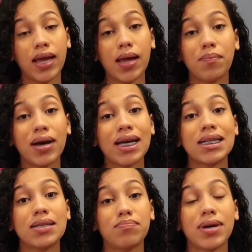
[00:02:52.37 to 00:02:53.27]
and
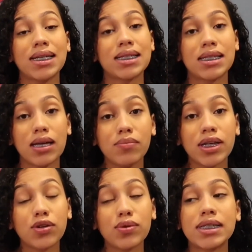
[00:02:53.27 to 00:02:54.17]
my
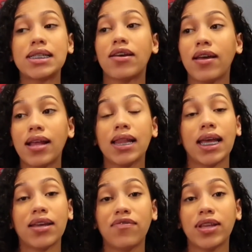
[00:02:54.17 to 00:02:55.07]
stomach was
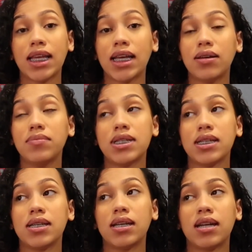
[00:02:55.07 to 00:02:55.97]
like feeling
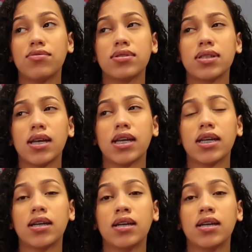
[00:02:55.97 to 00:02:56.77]
empty, and I was like